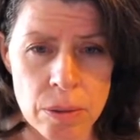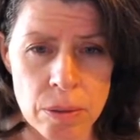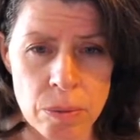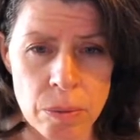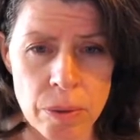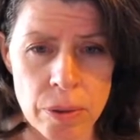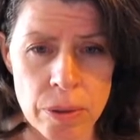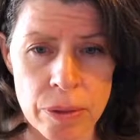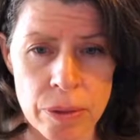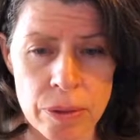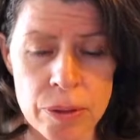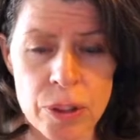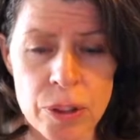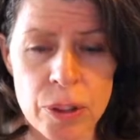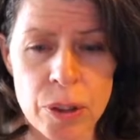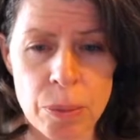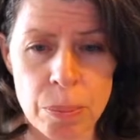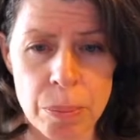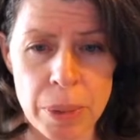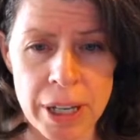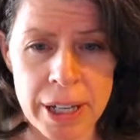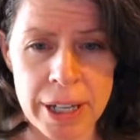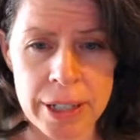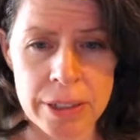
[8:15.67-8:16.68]
with 2
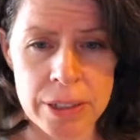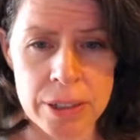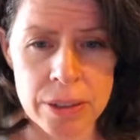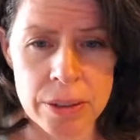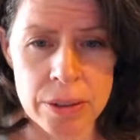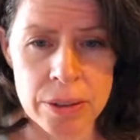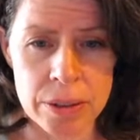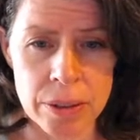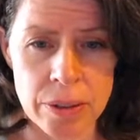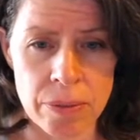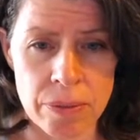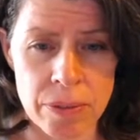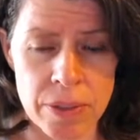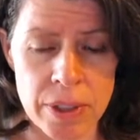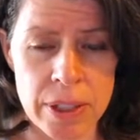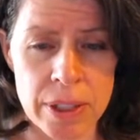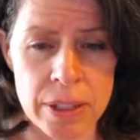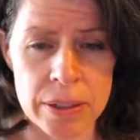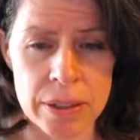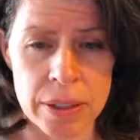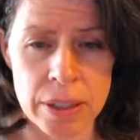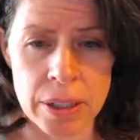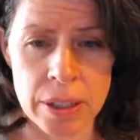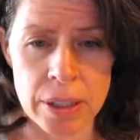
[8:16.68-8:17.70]
pages of
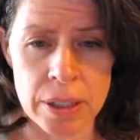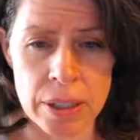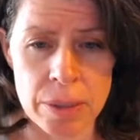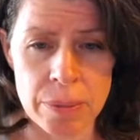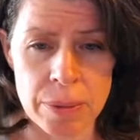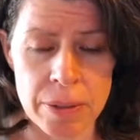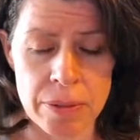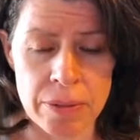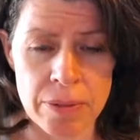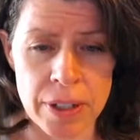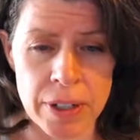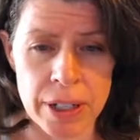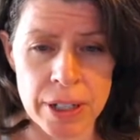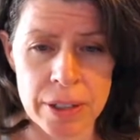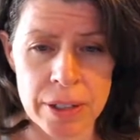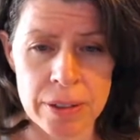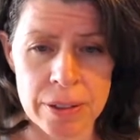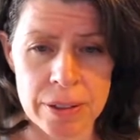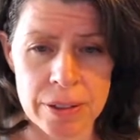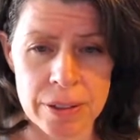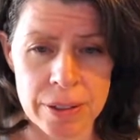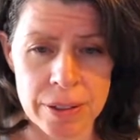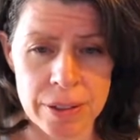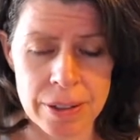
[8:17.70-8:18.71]
things that need to be
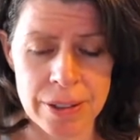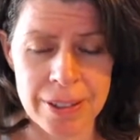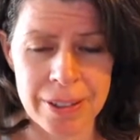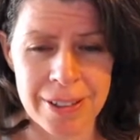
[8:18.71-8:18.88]
fixed.